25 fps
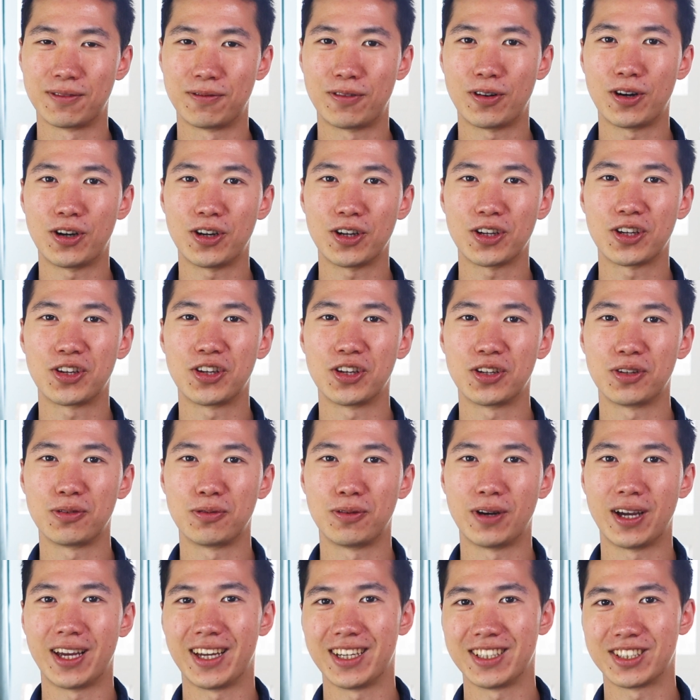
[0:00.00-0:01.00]
a very good
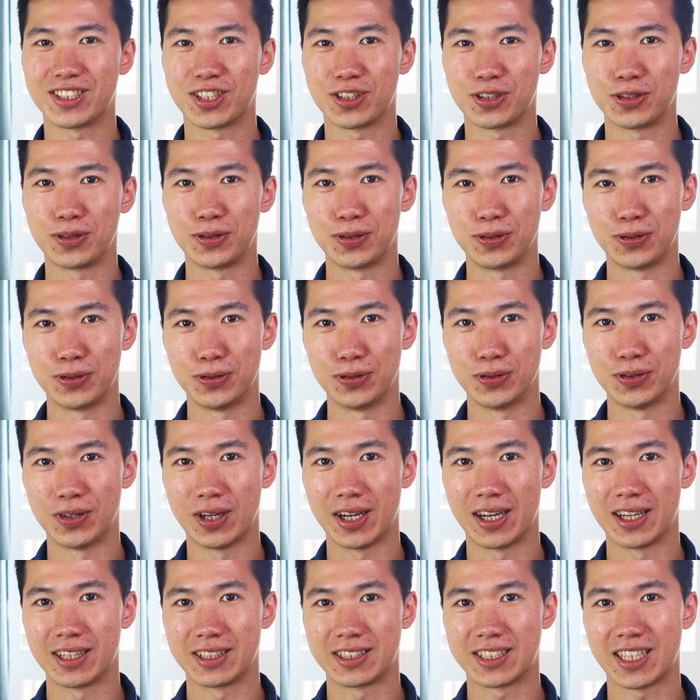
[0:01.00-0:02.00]
way to
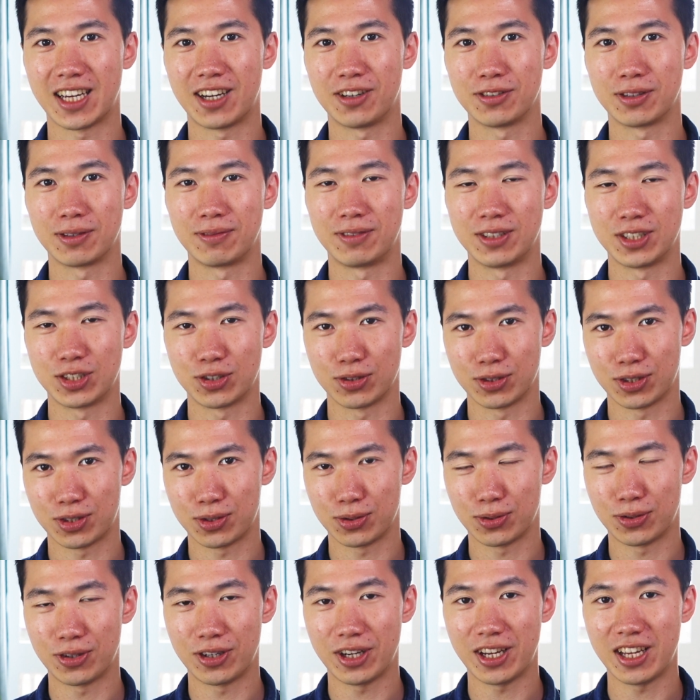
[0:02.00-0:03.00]
tell the visual
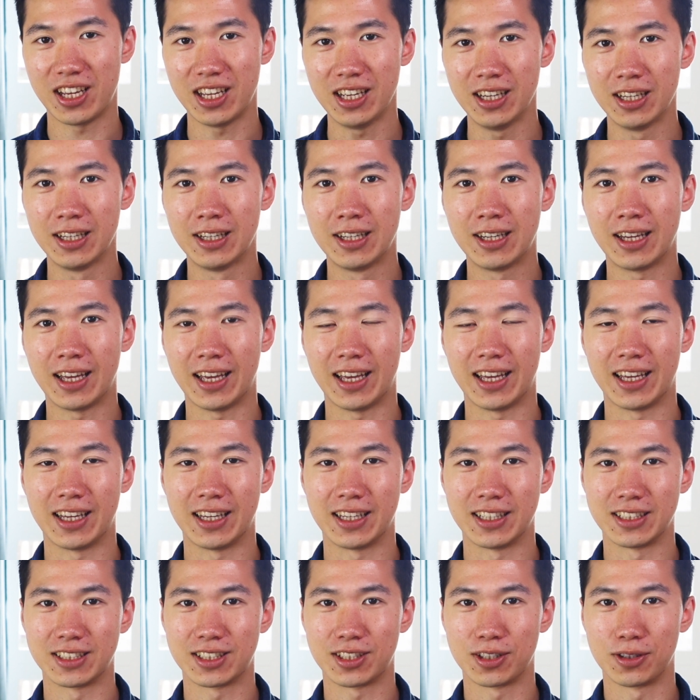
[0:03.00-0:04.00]
story,
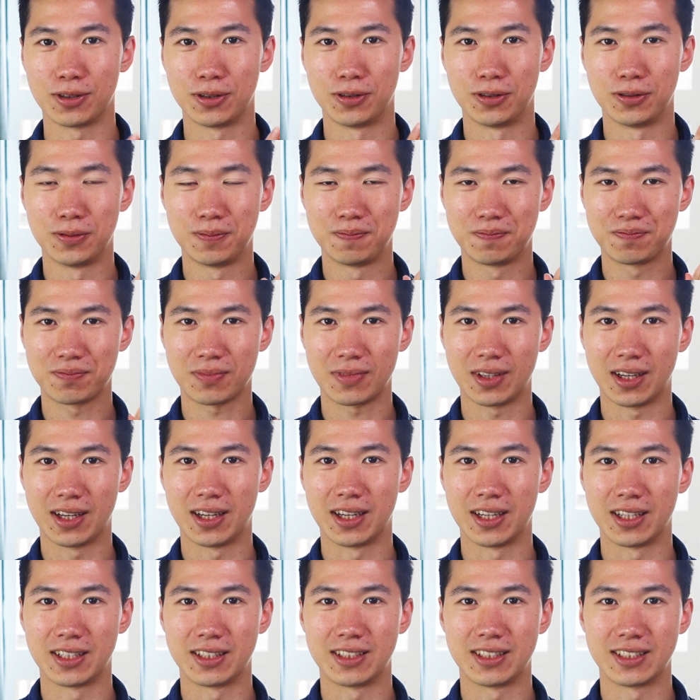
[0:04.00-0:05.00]
and so
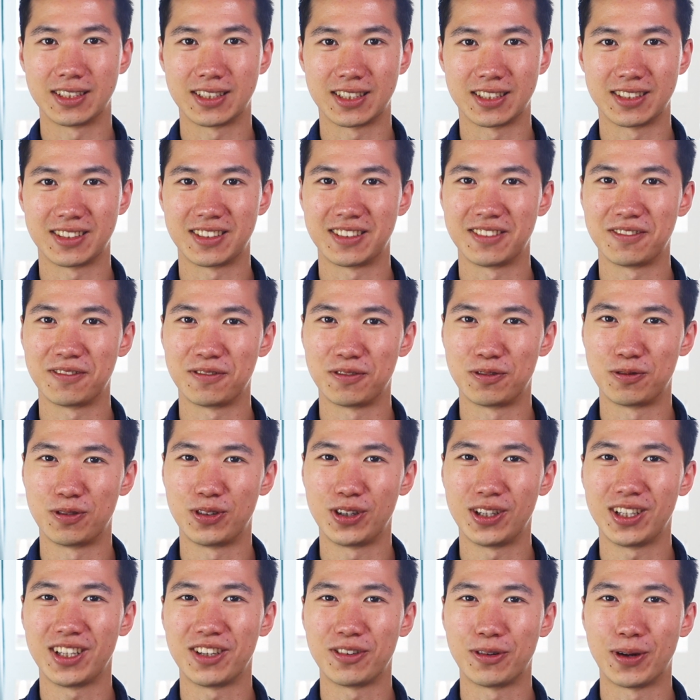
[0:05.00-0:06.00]
this is
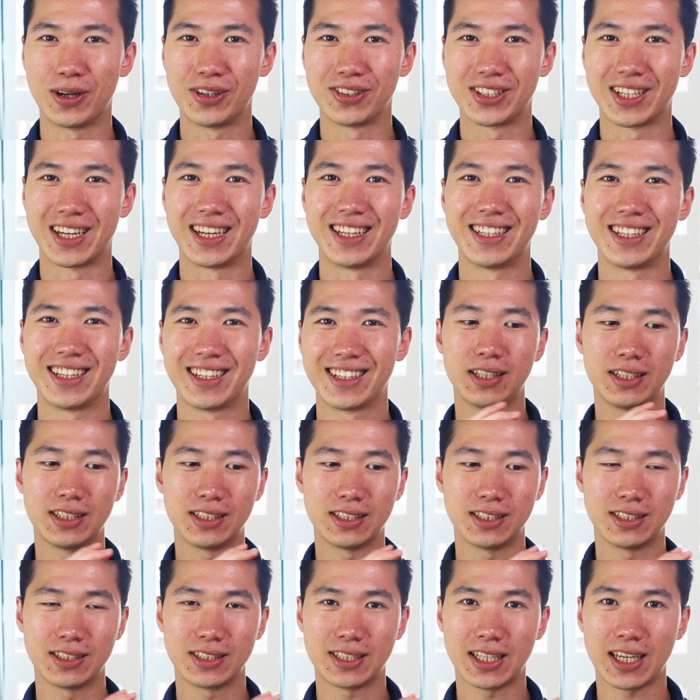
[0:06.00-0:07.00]
really well done.
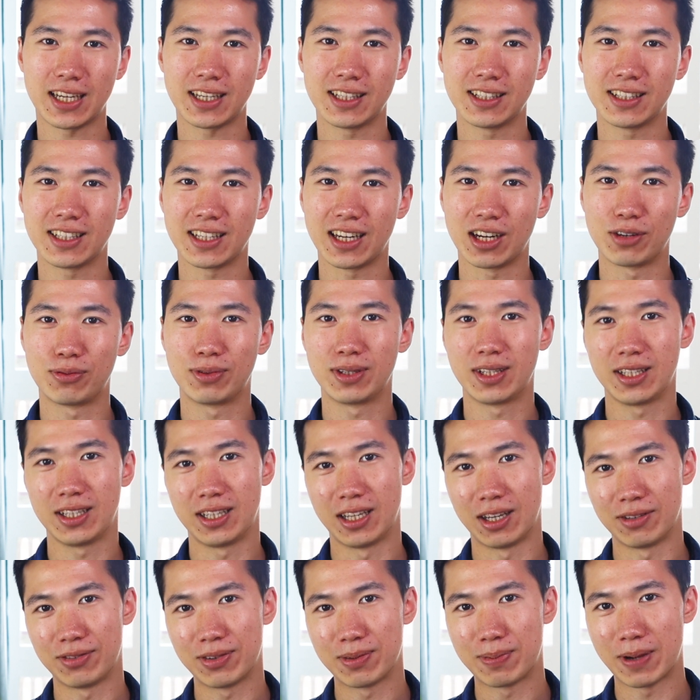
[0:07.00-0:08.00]
The second thing I really
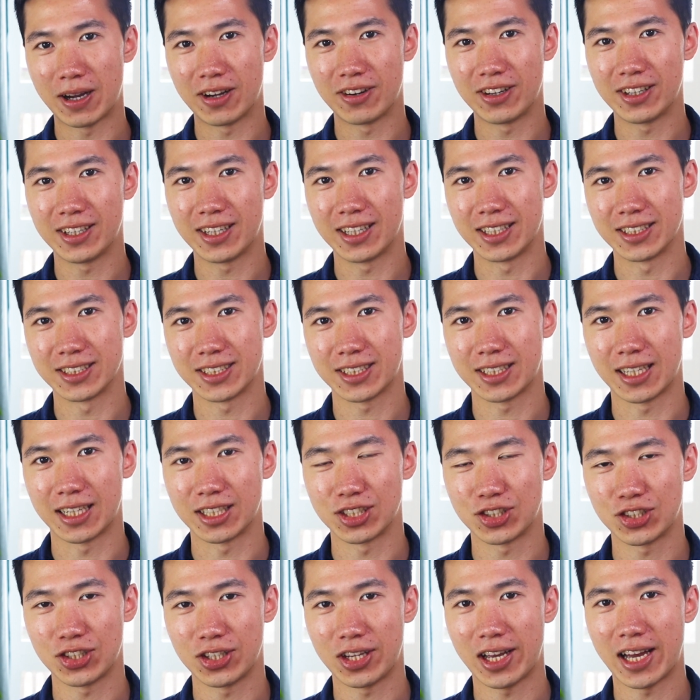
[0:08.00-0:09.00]
love about it is
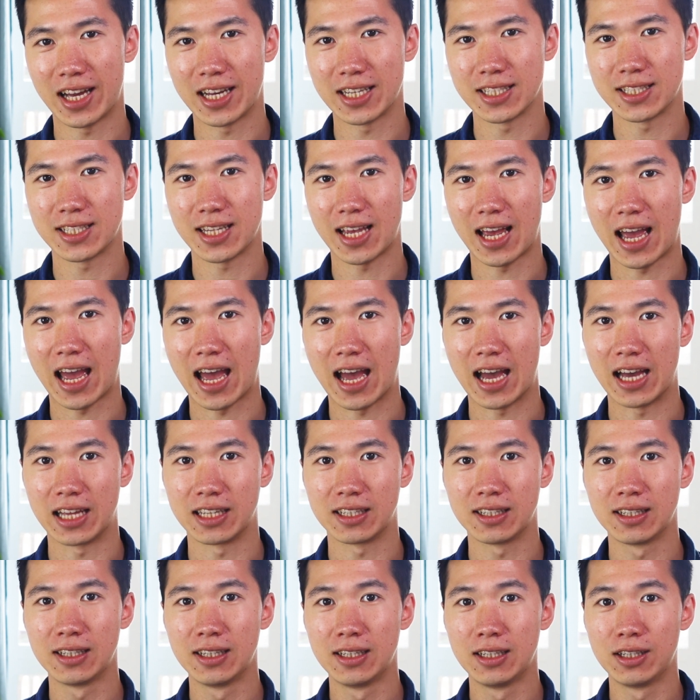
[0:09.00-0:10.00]
that she has
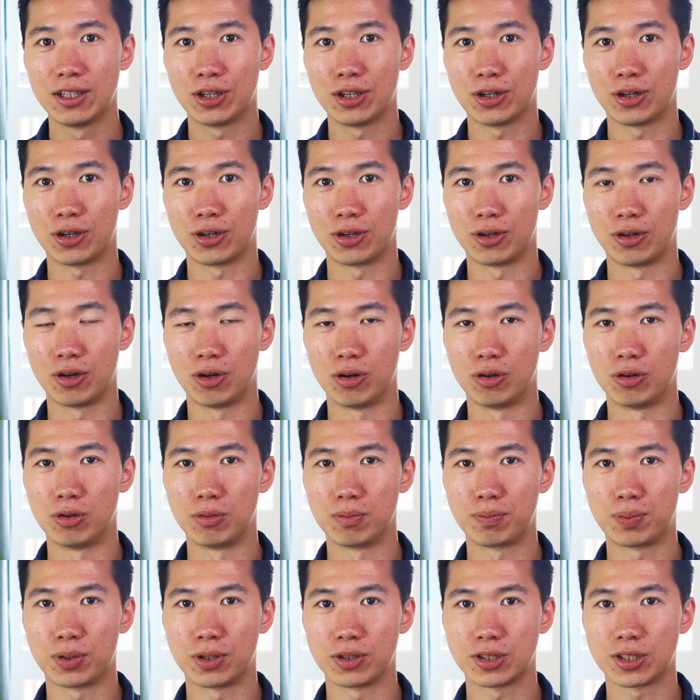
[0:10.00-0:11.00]
added her
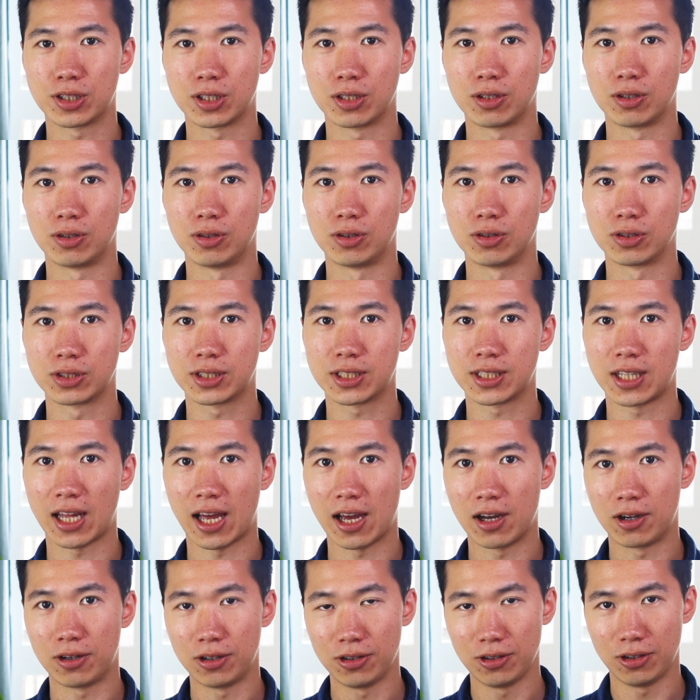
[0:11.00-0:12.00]
own personal
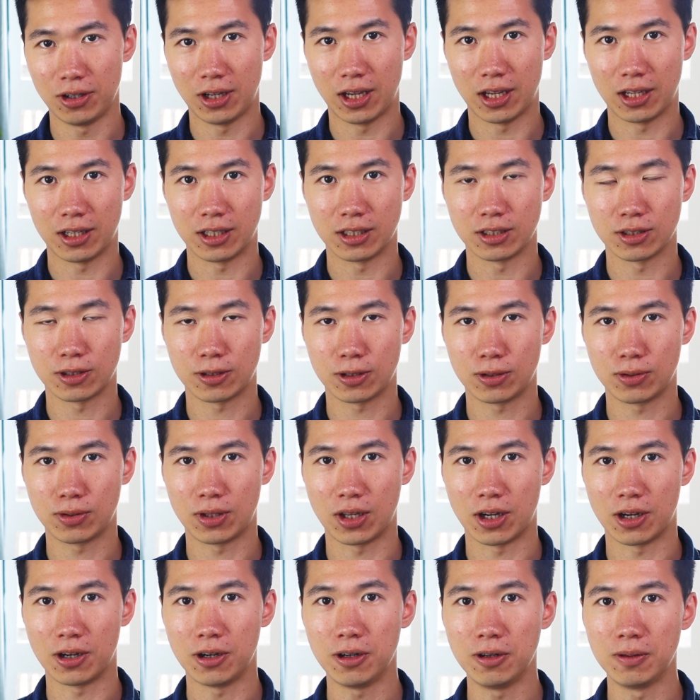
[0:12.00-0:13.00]
style into
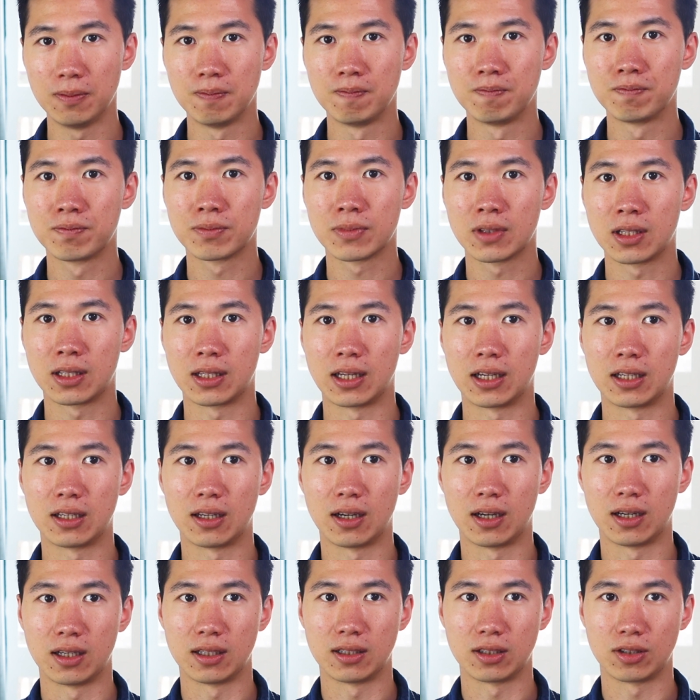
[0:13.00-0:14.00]
there.
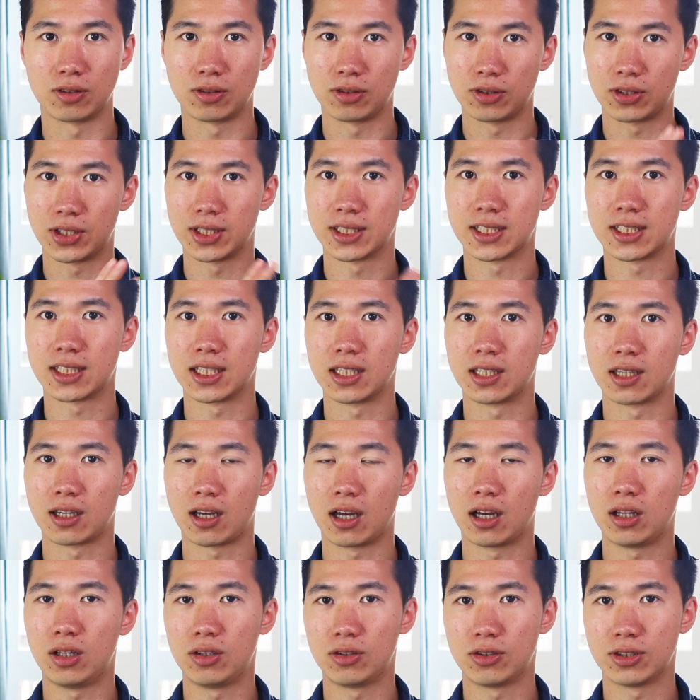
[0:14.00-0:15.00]
That you can see the
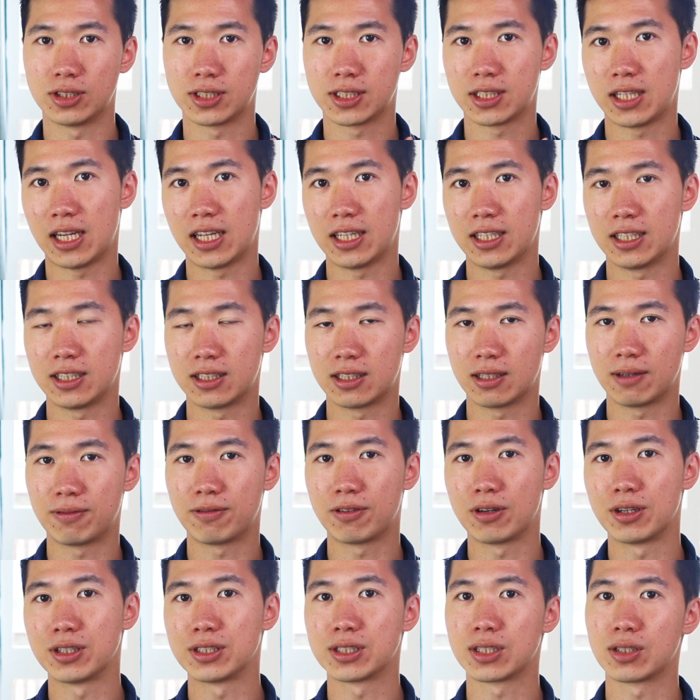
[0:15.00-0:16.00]
color is slightly
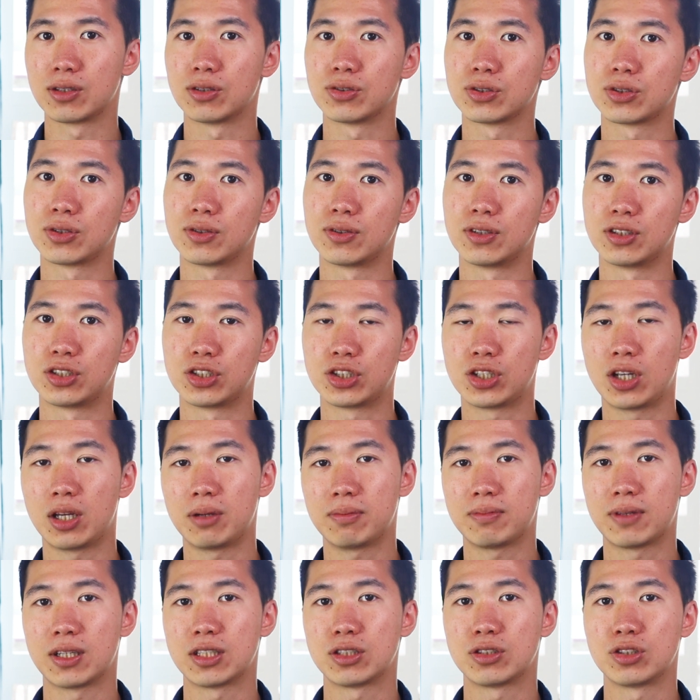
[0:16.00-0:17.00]
different, also the
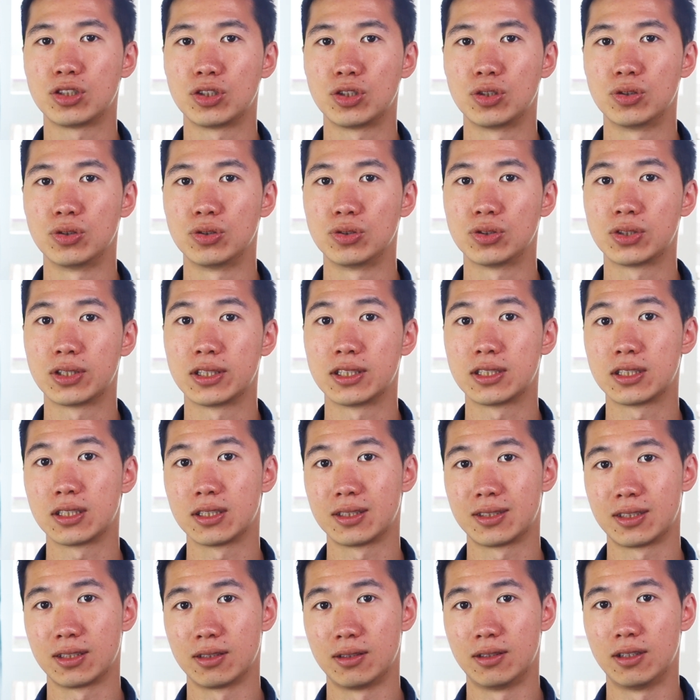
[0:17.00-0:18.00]
shape that she uses
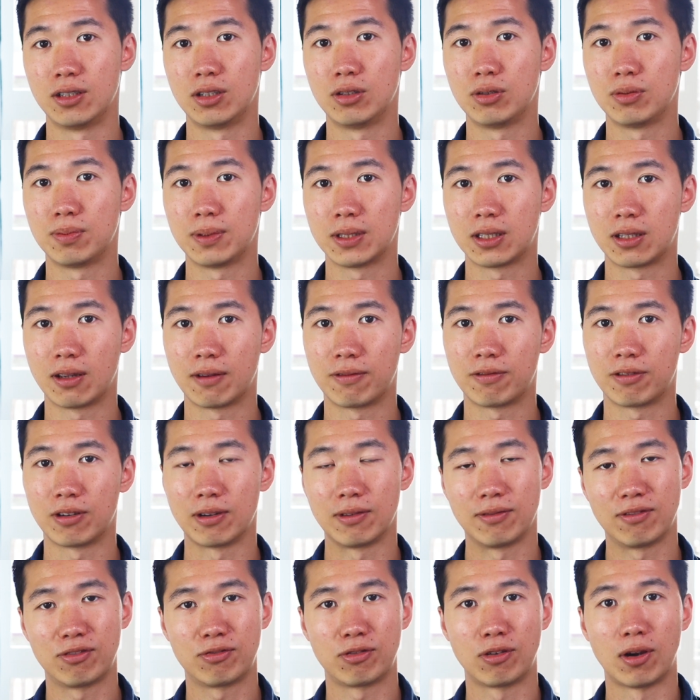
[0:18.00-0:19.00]
is a little bit
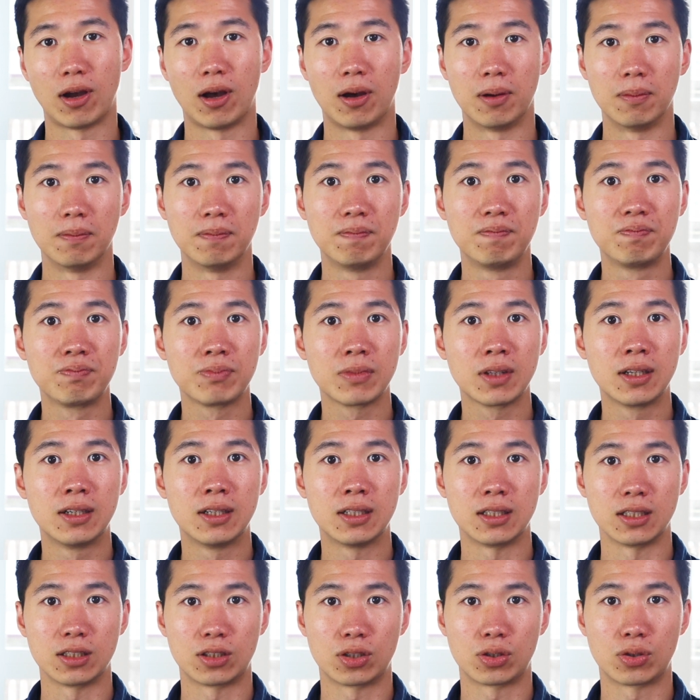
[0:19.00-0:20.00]
different from
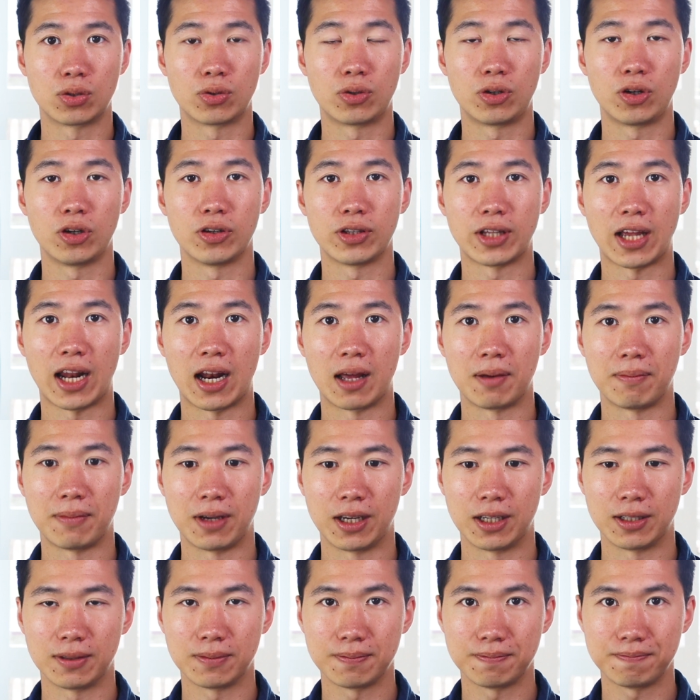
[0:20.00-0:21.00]
the tutorial that I
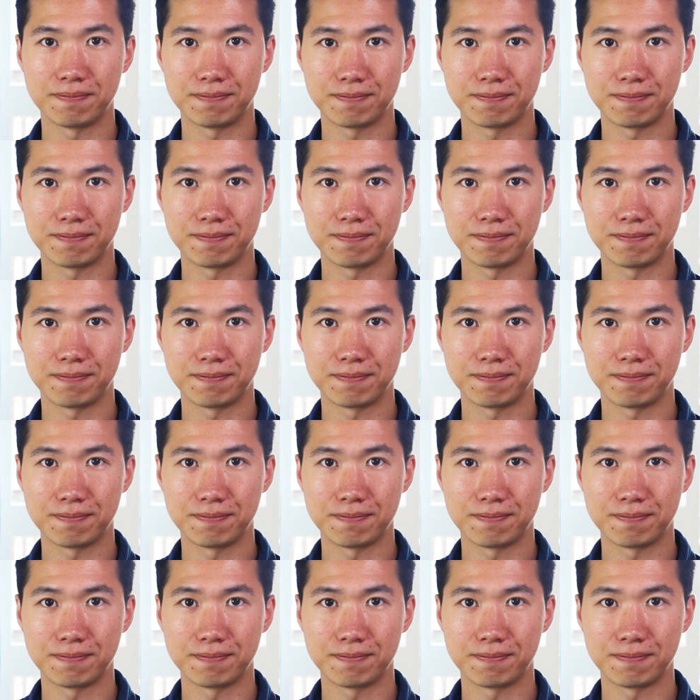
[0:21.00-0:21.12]
made.